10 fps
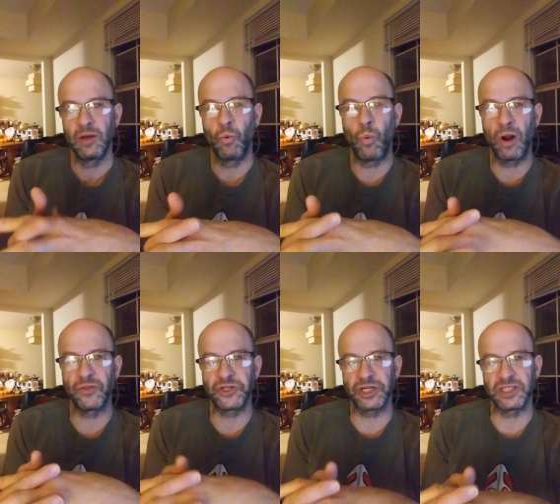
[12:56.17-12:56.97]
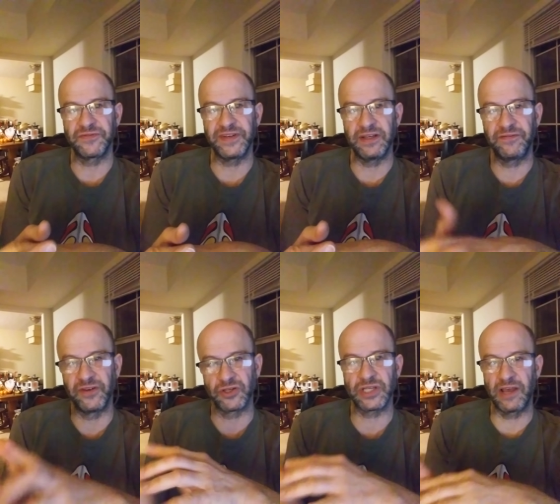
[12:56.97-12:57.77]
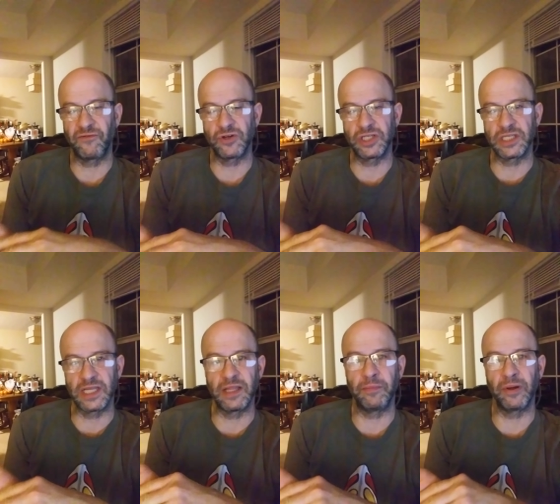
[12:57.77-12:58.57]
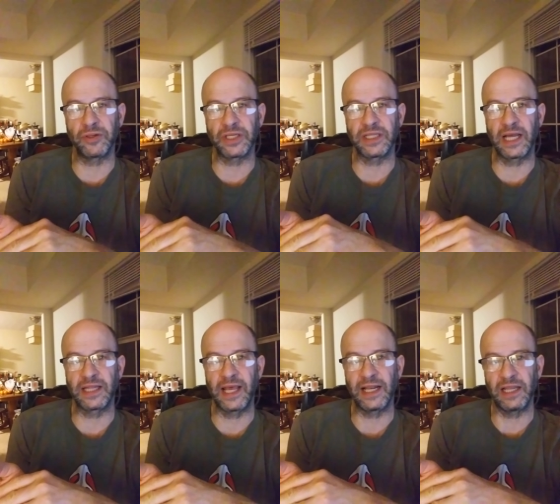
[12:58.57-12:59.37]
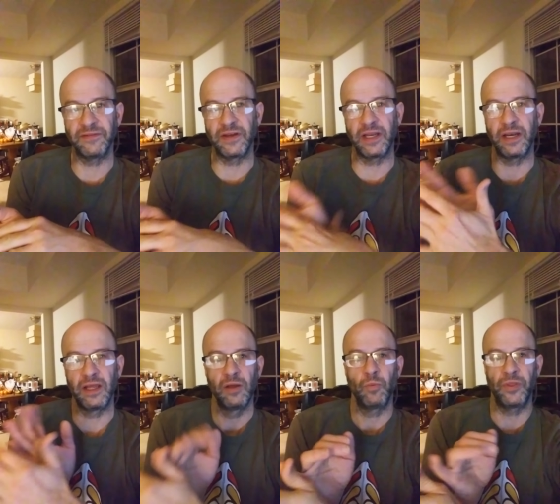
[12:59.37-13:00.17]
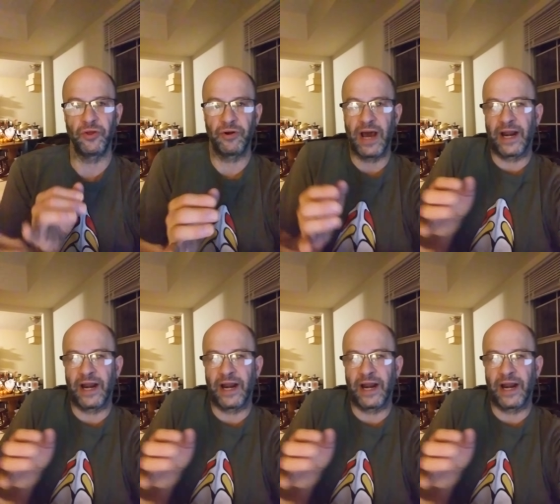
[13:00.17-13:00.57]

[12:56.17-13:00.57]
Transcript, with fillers: where the chickens feel safe, which is in the building that they live in when they're not